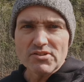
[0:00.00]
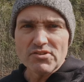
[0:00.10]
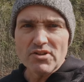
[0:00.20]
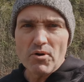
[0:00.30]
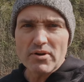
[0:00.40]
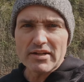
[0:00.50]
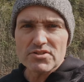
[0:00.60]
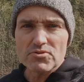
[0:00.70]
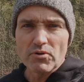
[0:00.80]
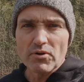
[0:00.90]
you know, kind
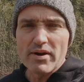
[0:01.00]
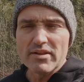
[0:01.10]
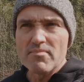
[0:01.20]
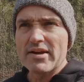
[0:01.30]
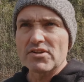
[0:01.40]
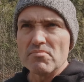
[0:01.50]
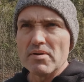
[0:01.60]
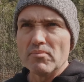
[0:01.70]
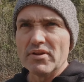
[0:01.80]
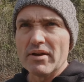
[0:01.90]
of stored away in the back of your
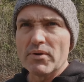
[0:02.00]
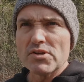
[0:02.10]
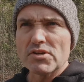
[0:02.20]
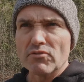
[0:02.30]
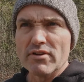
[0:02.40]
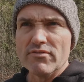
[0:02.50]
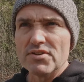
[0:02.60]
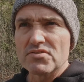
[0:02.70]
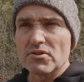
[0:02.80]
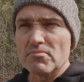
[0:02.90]
memory, that way you can
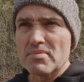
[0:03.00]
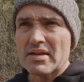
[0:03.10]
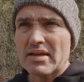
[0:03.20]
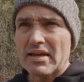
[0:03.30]
revisit them.